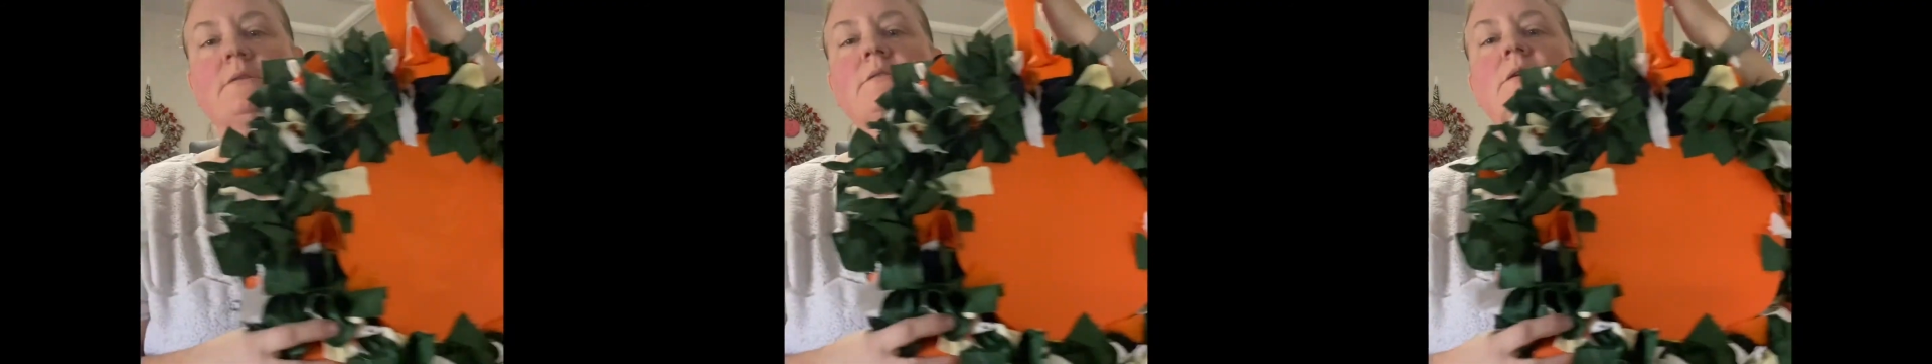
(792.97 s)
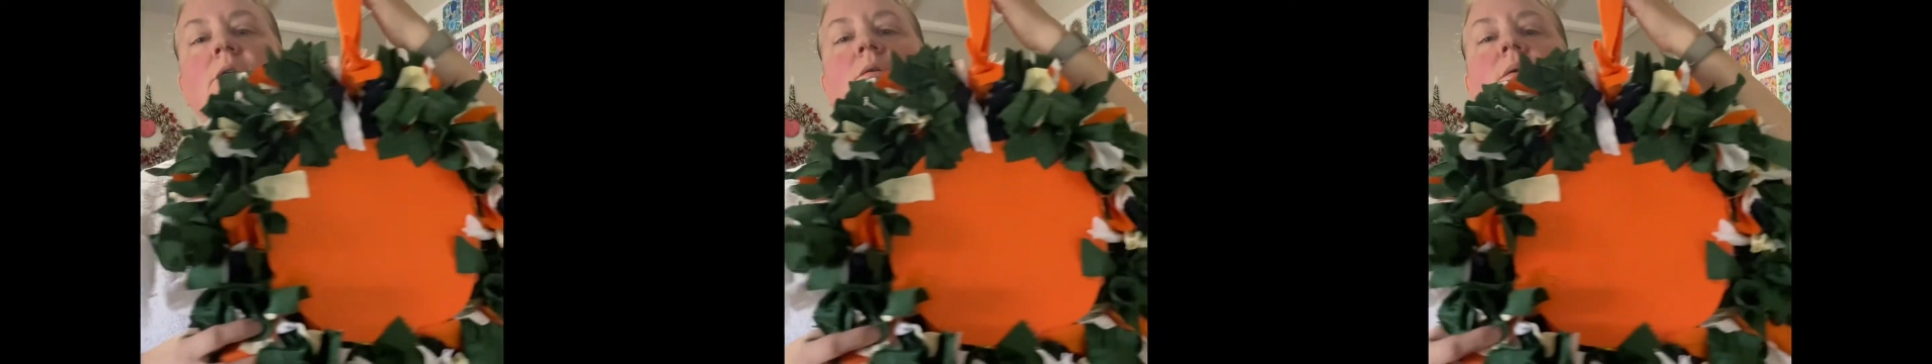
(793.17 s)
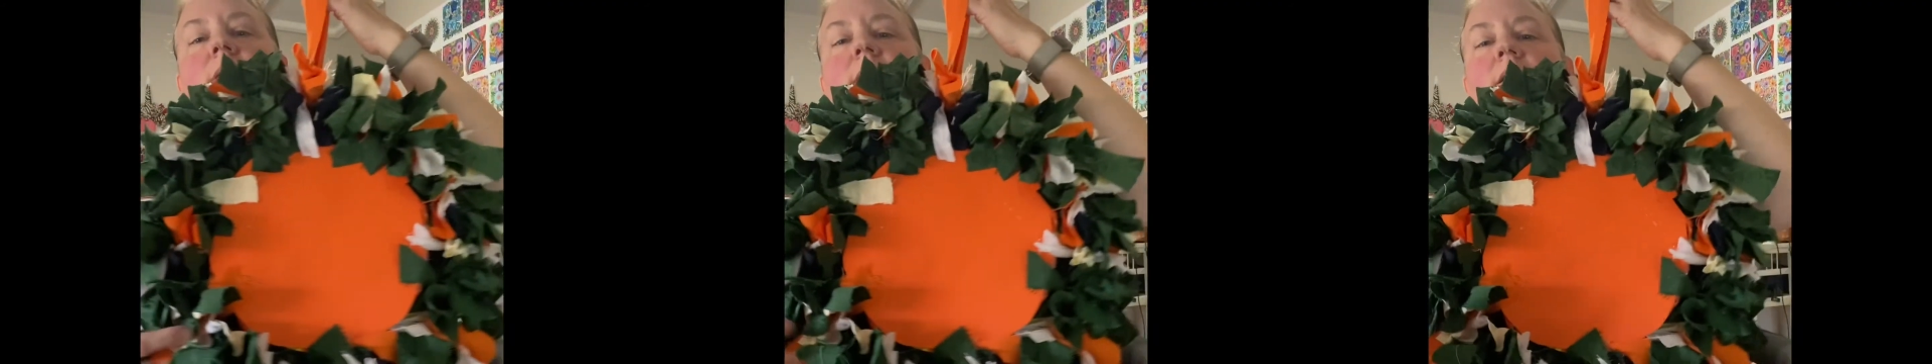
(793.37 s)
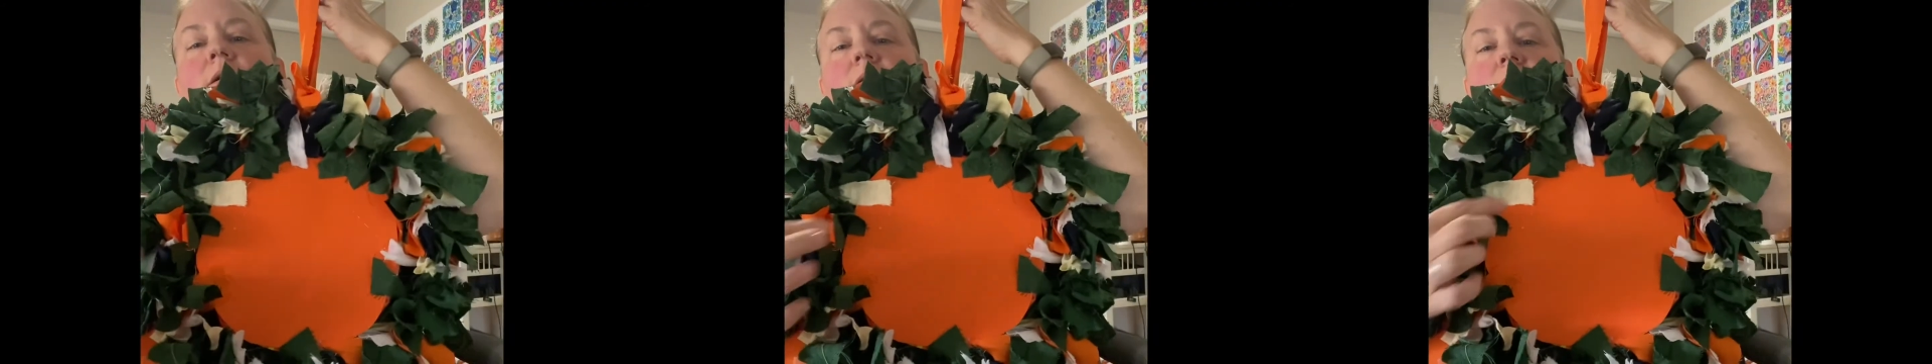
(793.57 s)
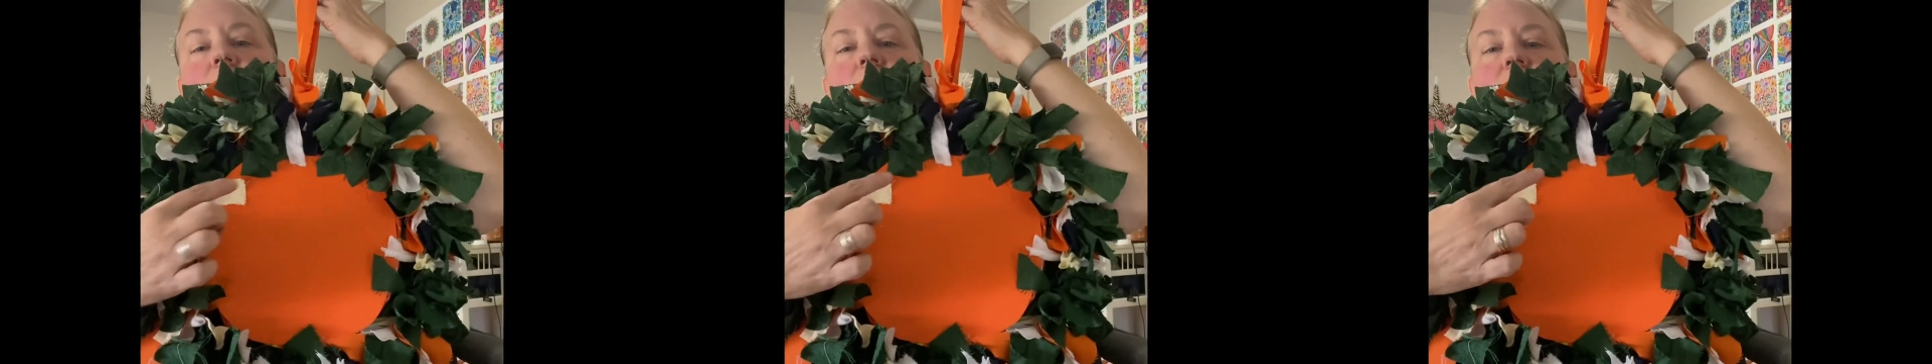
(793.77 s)
so I
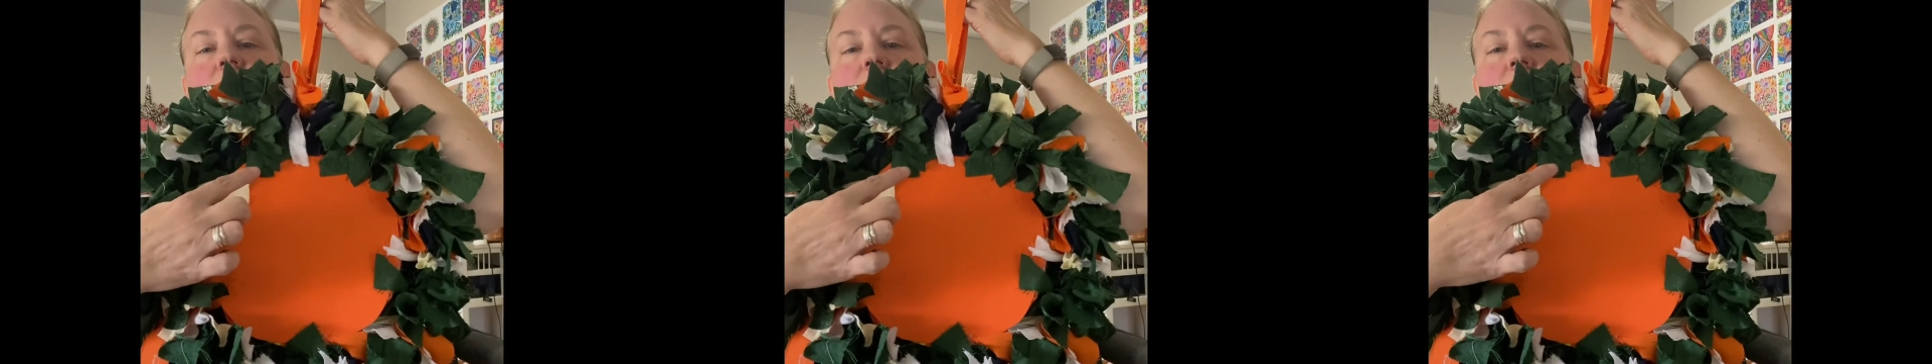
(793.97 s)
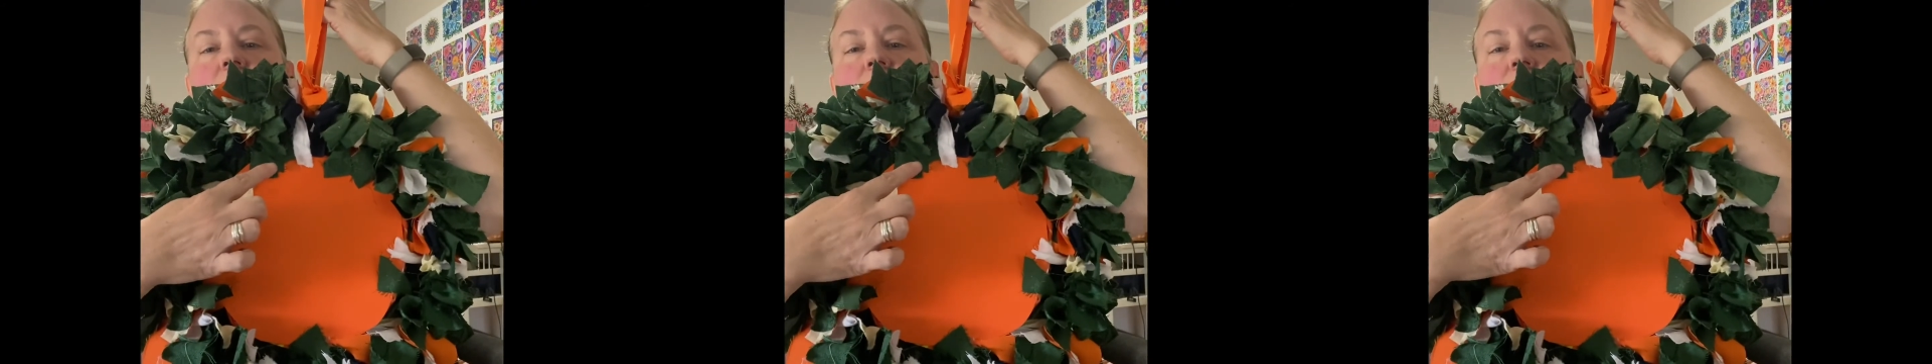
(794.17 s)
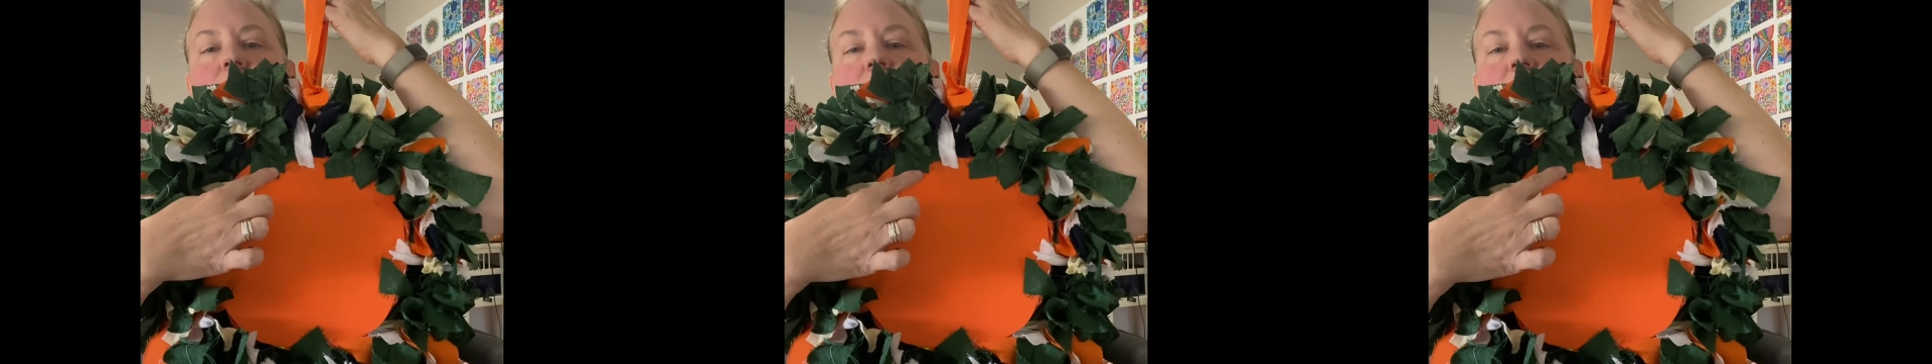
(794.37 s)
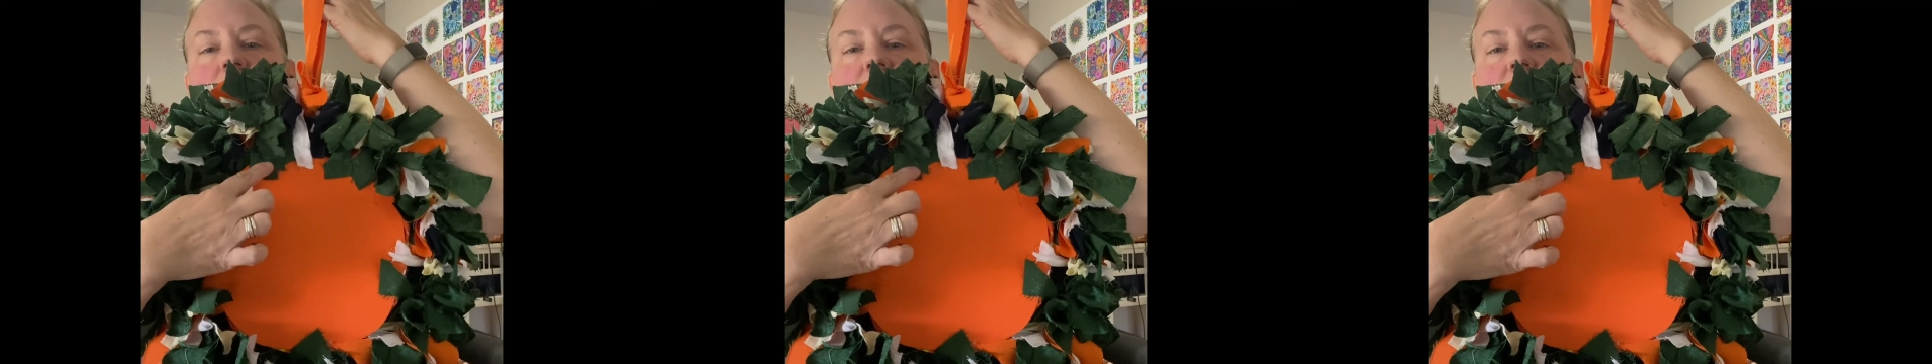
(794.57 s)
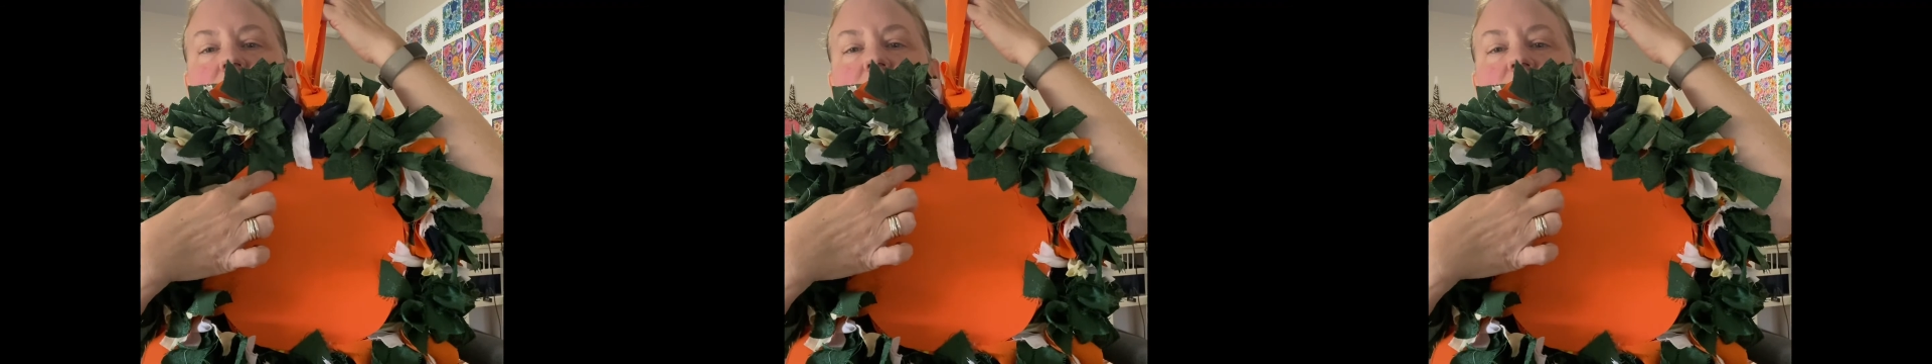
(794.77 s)
glued a
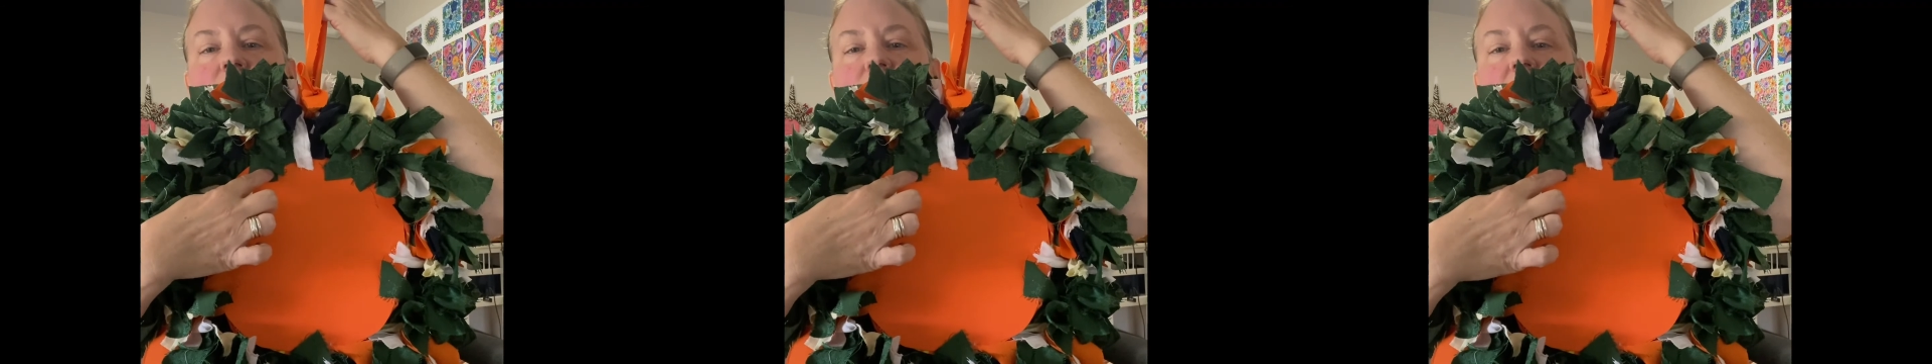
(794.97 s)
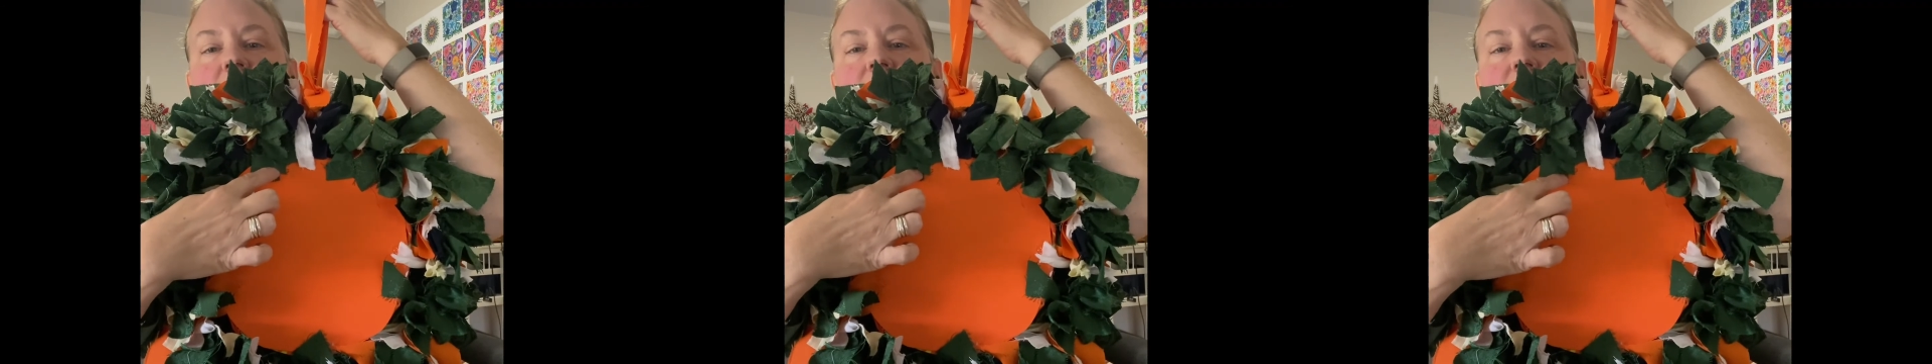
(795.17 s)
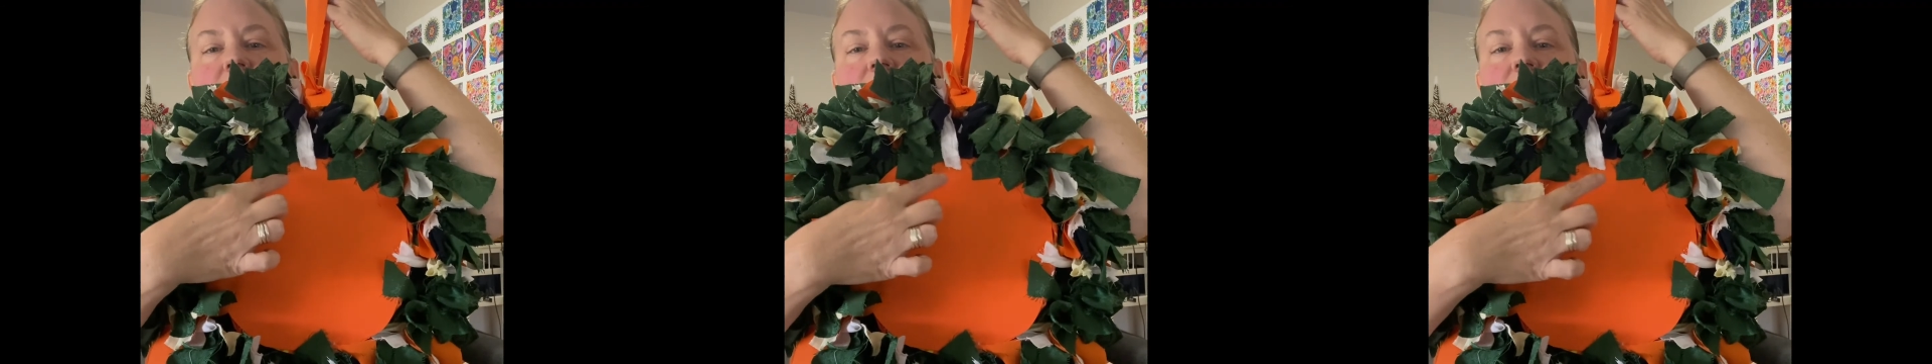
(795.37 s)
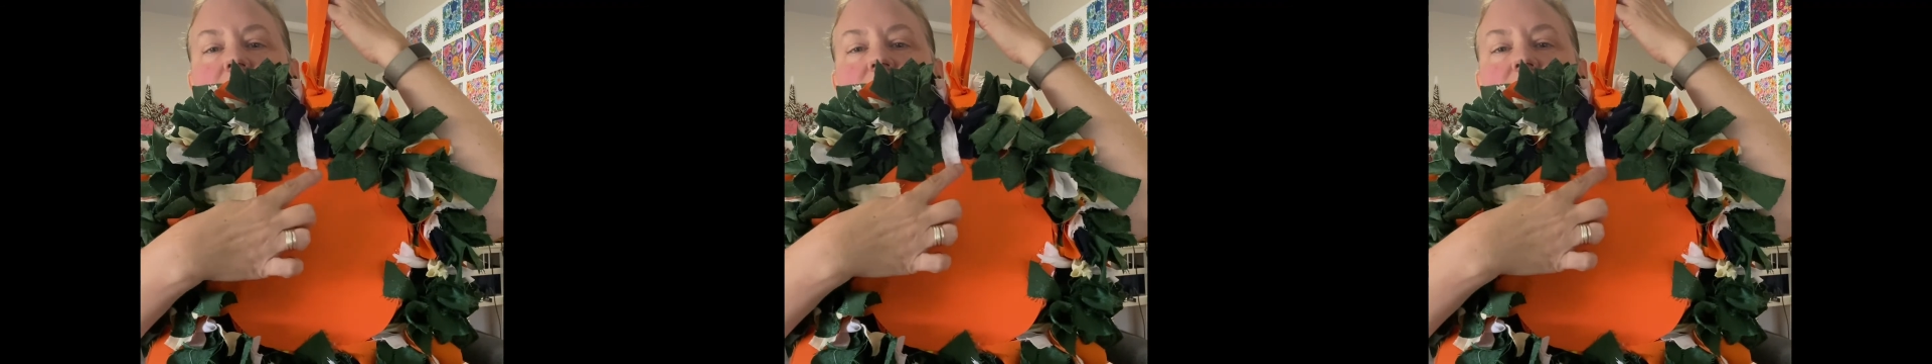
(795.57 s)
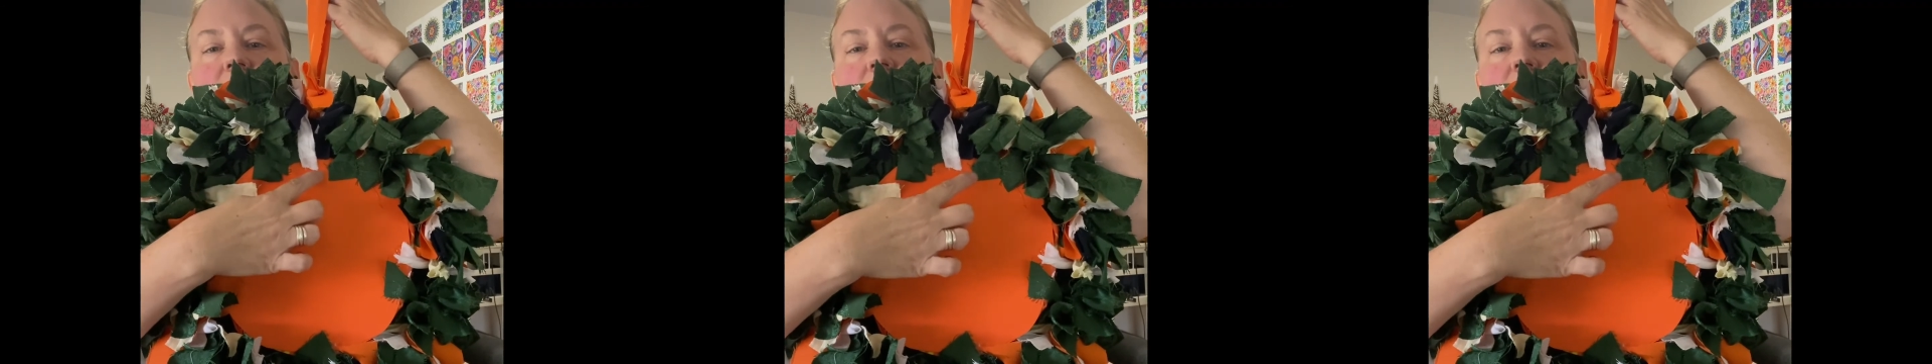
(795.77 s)
bunch of pieces